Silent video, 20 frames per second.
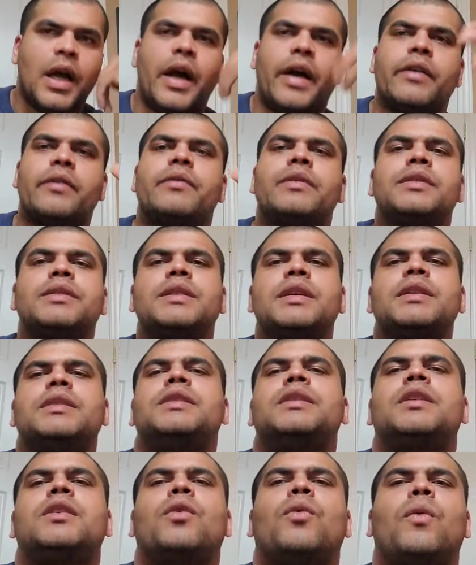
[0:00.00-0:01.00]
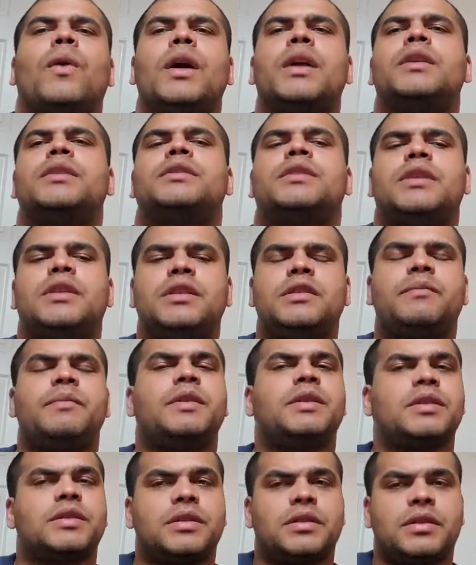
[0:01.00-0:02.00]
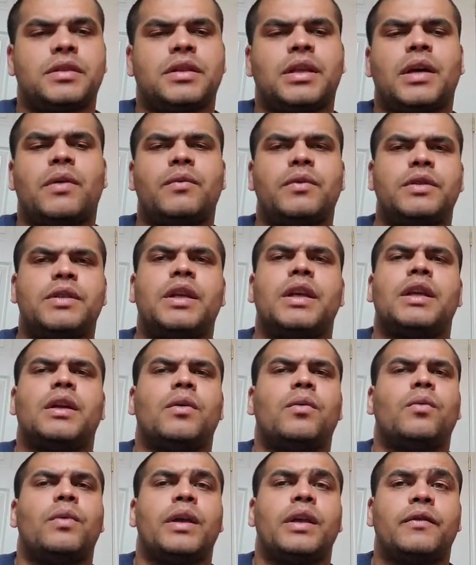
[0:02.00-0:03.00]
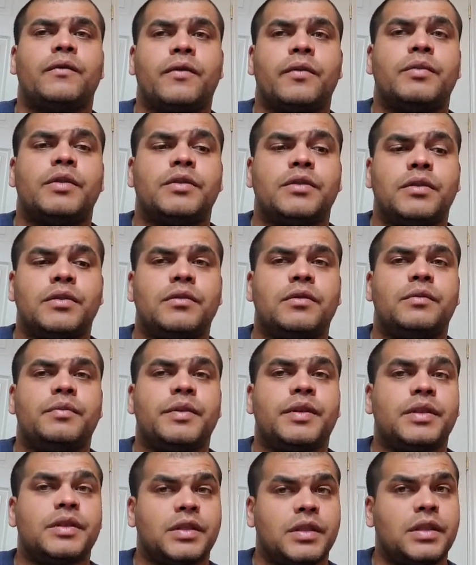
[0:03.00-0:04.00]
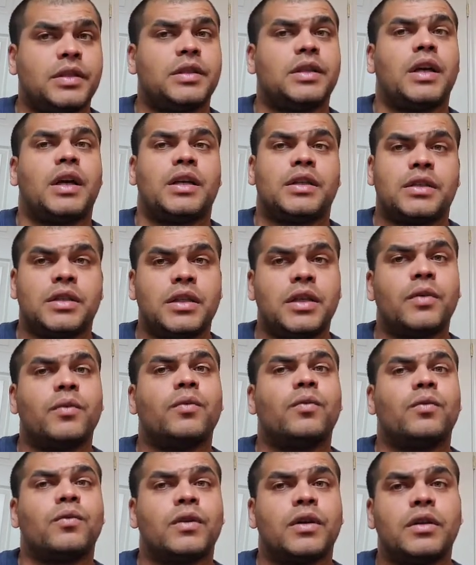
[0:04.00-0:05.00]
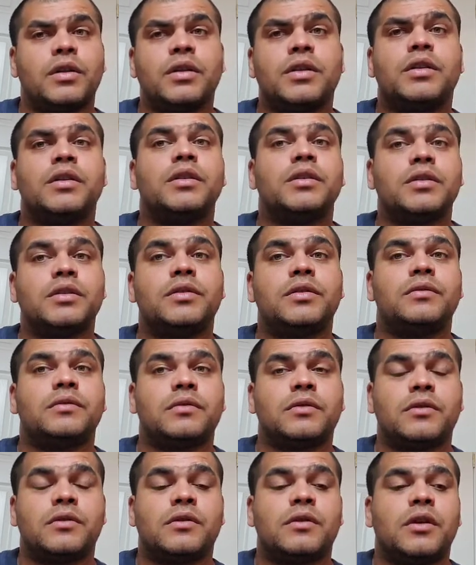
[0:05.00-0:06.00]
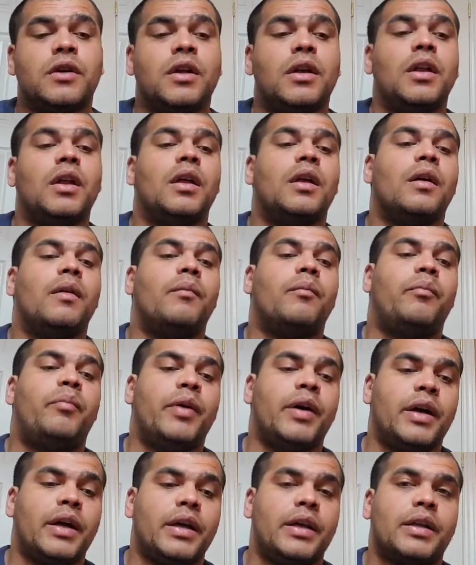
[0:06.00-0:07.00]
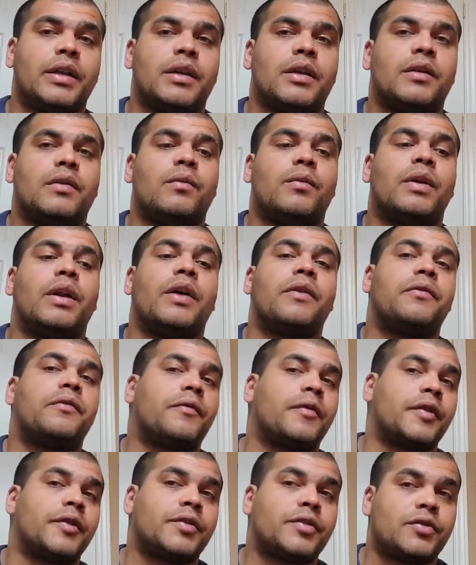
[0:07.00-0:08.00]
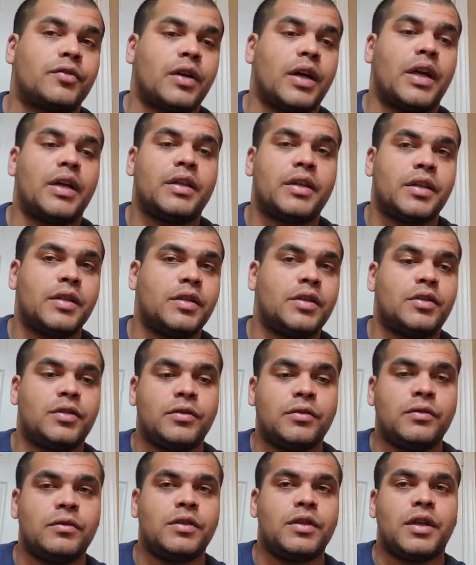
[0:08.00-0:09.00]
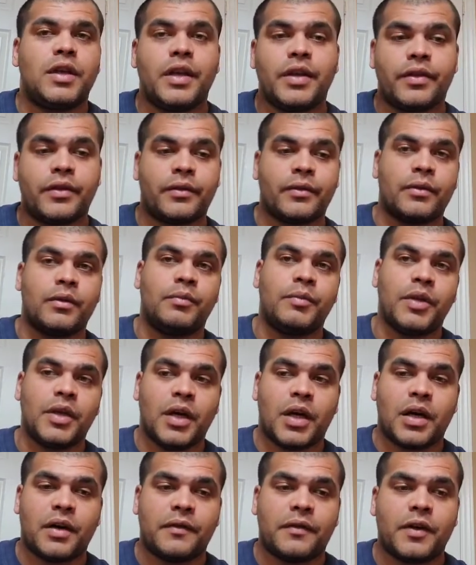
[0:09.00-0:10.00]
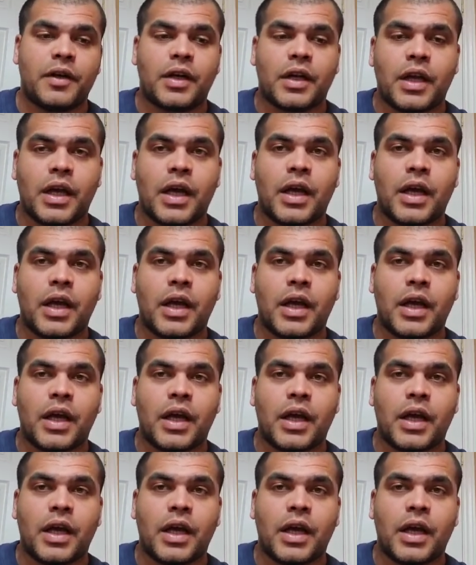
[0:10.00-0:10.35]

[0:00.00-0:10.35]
don't want to say it's an acquired taste, because that will take away from the juice, because it is actually a really good juice. But when I first tried this juice, it threw me off on